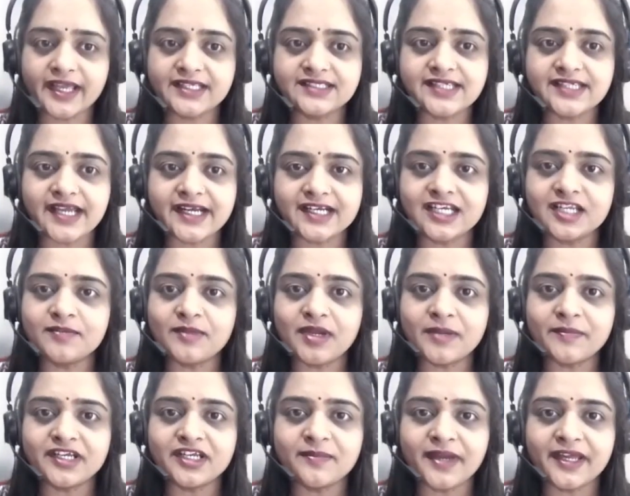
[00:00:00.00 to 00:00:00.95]
exactly
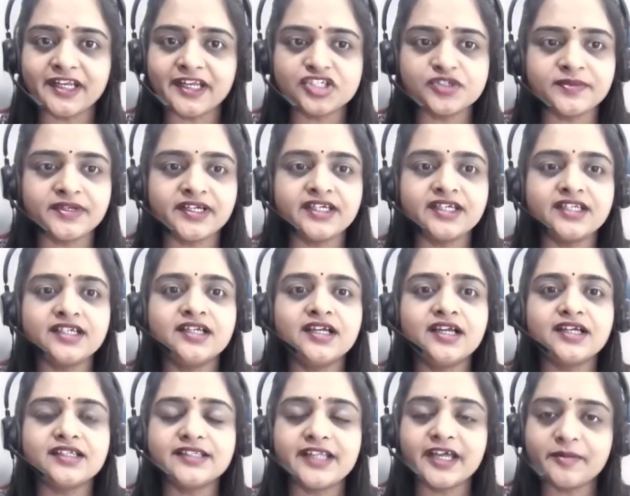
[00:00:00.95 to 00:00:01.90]
memory management,
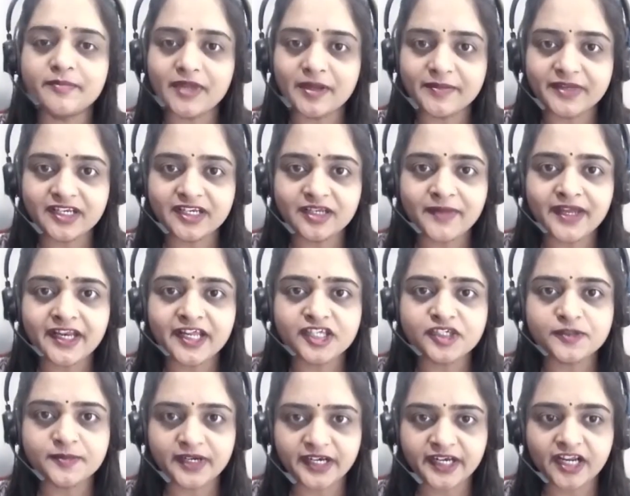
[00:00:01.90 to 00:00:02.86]
then memory
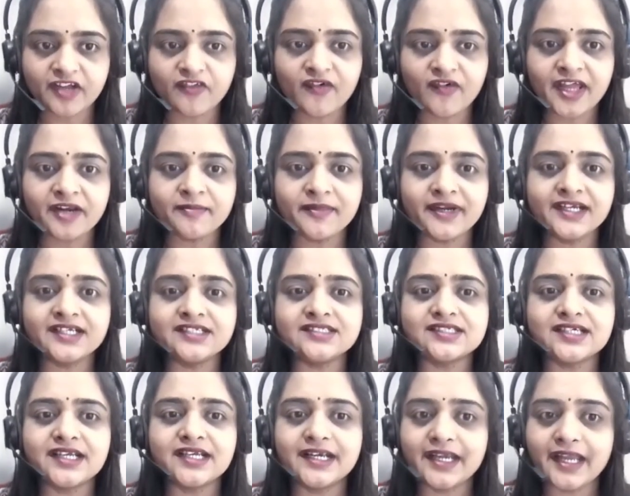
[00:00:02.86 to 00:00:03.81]
management
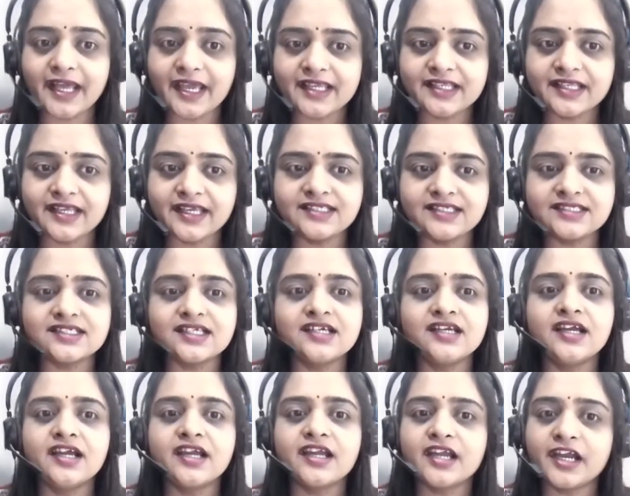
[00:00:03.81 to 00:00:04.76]
requirements,
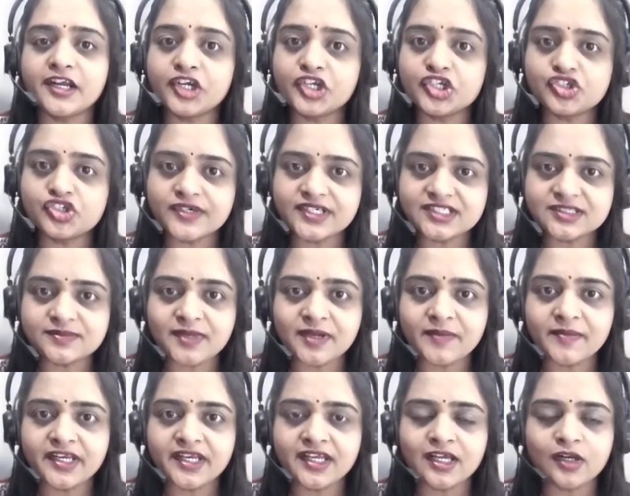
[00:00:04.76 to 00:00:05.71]
techniques, contiguous
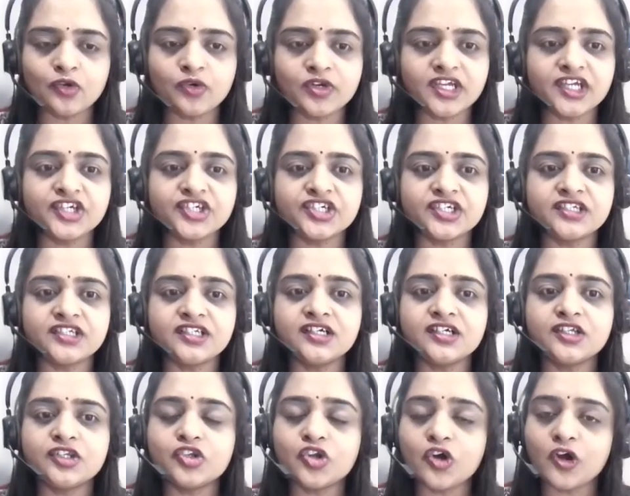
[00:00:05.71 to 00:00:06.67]
memory
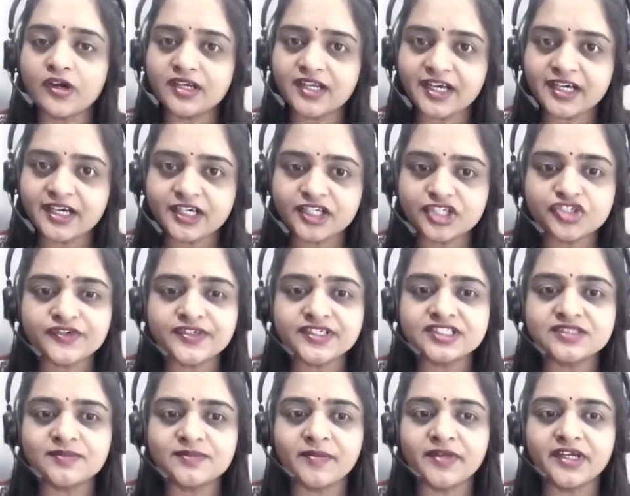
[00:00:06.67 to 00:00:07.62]
allocation,
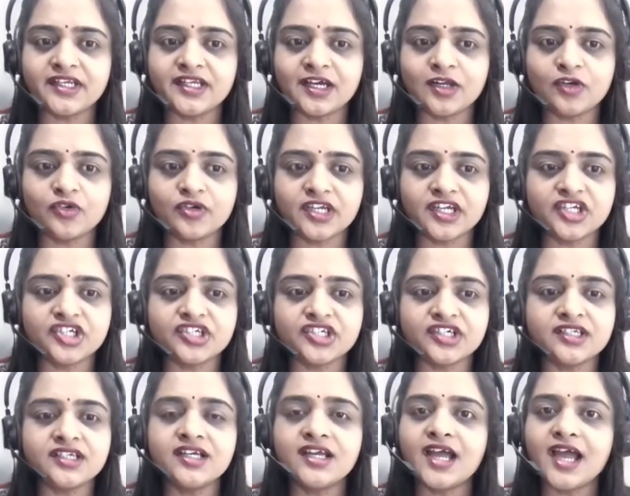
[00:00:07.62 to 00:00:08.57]
non-contiguous memory
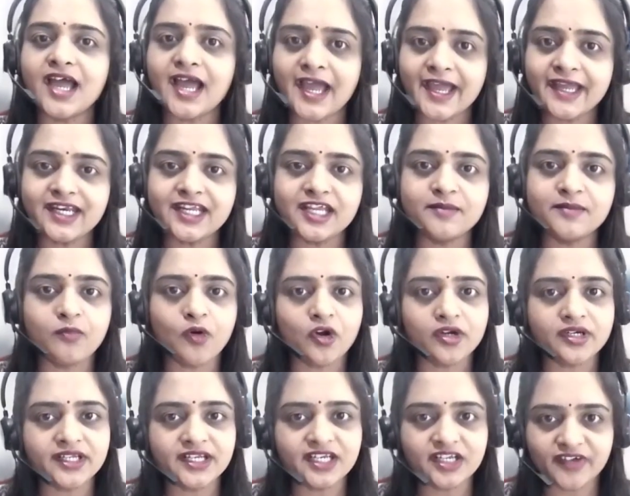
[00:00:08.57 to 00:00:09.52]
allocation, and
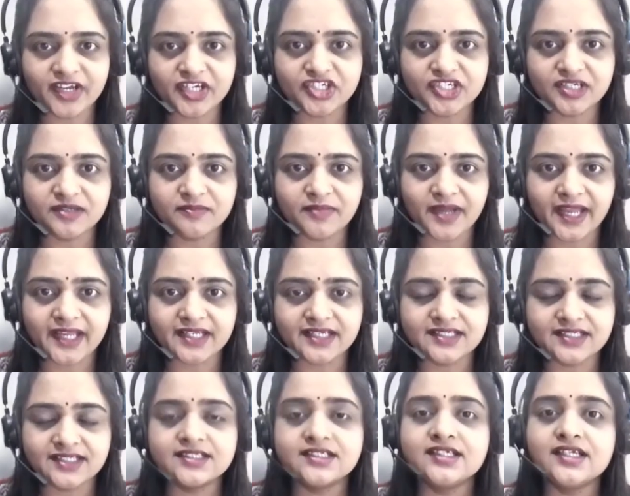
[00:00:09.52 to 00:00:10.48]
important question bank.
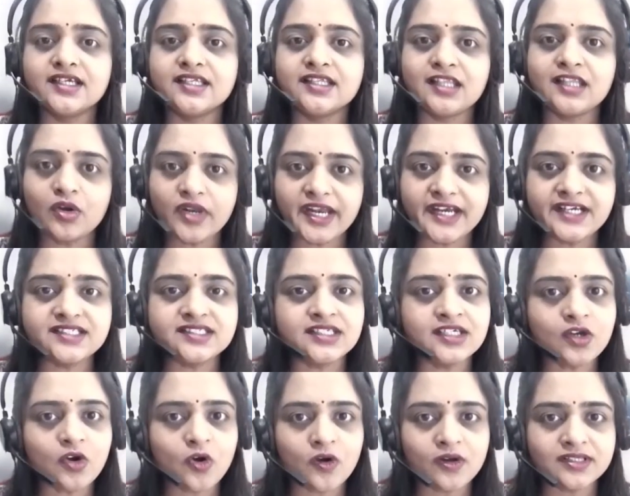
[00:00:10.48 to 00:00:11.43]
Now let's
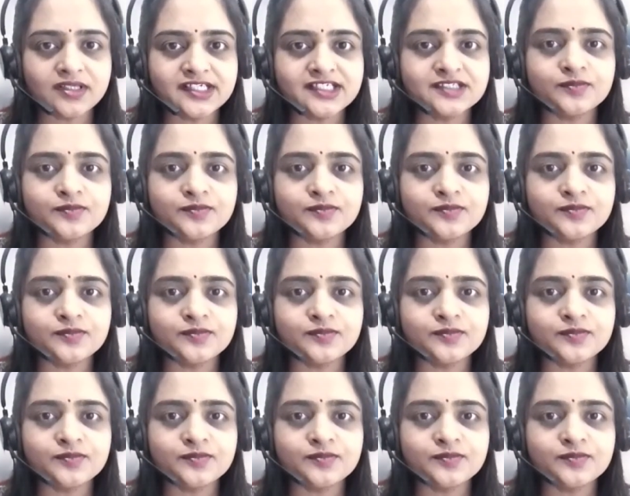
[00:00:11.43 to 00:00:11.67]
see all